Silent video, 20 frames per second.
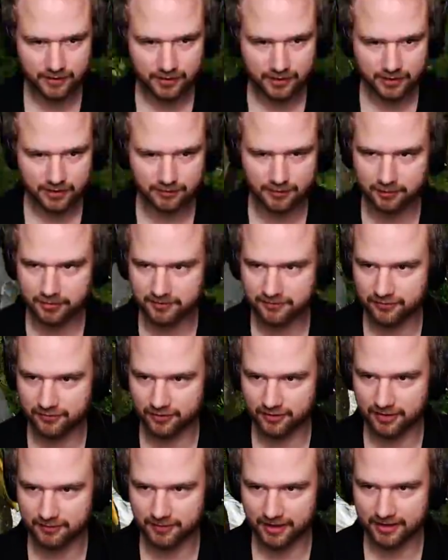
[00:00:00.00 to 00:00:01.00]
Come on,
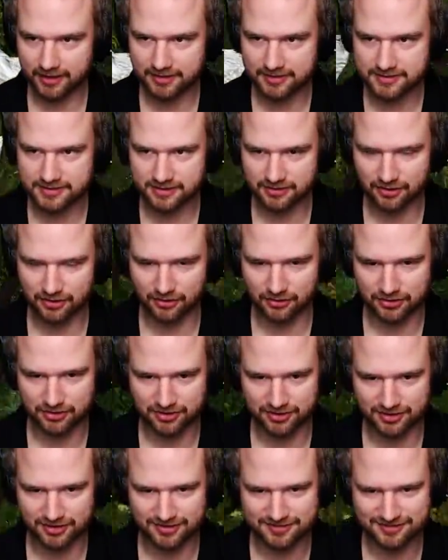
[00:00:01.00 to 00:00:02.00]
before they make it here. Oh
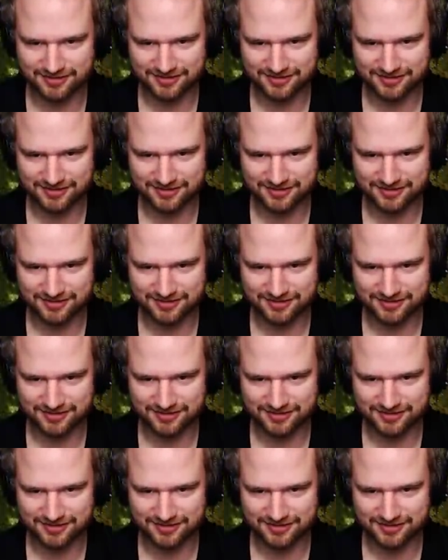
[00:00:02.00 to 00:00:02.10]
god.